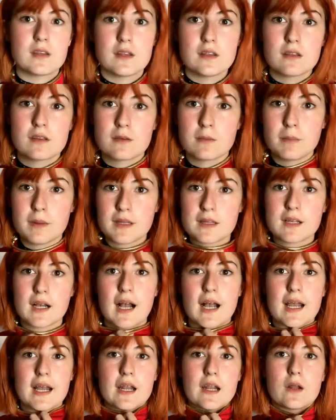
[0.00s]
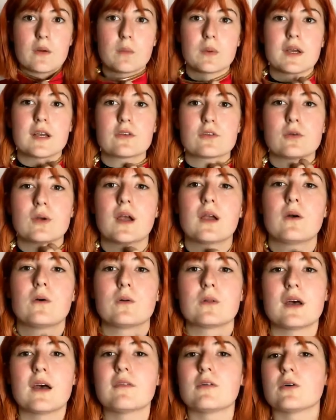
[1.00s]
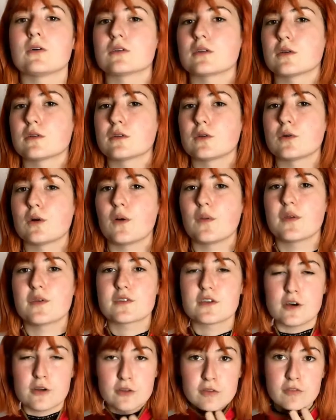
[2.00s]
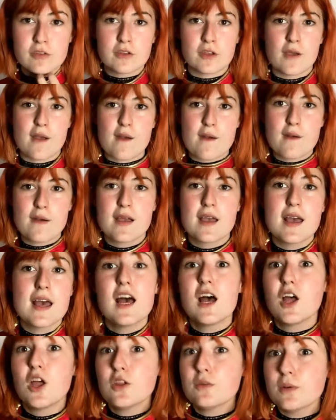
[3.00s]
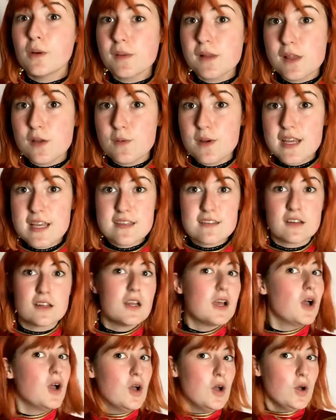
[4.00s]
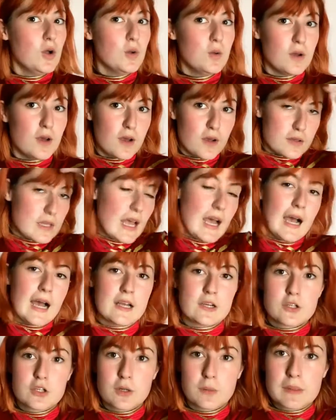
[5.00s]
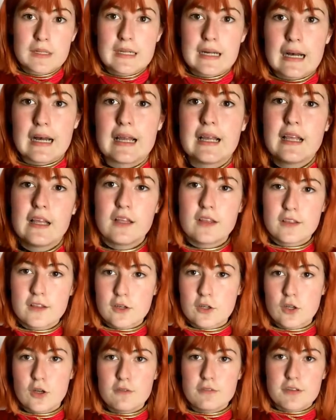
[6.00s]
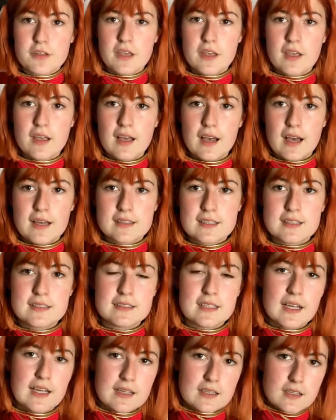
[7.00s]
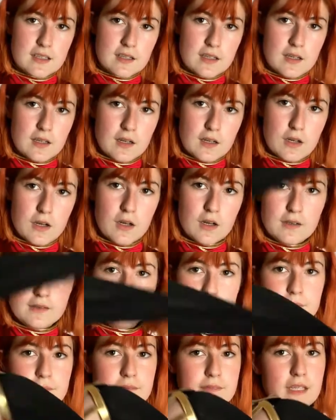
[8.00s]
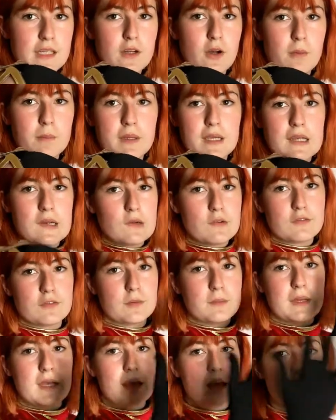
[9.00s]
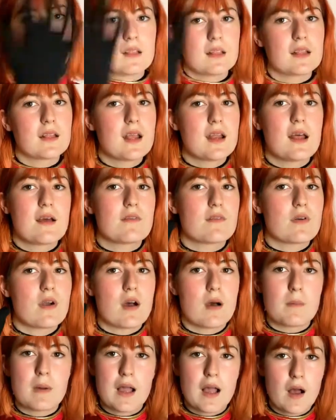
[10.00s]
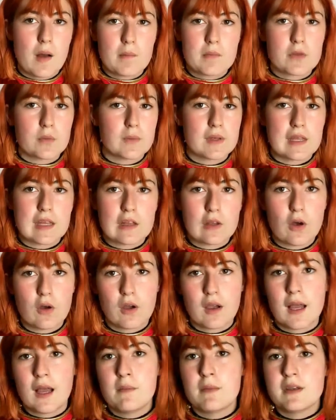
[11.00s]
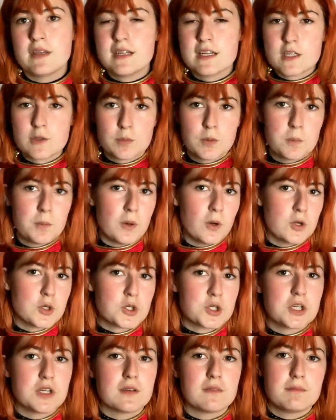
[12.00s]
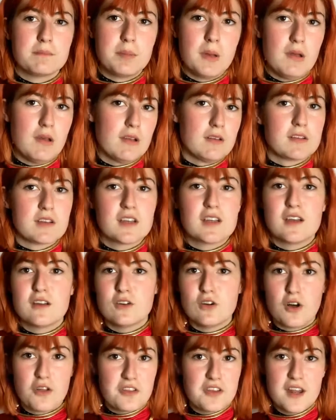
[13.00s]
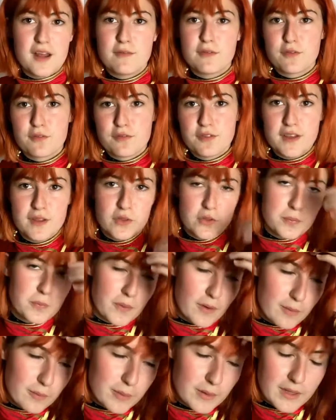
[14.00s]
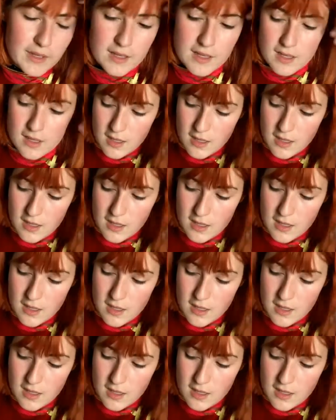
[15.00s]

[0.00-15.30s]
it's a bit tight and I don't want to get strangled. I've also still got this on, so it's probably the reason. Who knows? I just don't want to die. The gloves, as I said, they're not big enough for me. They never are. My arms are really long. I'm a disproportionate person and nothing ever fits properly.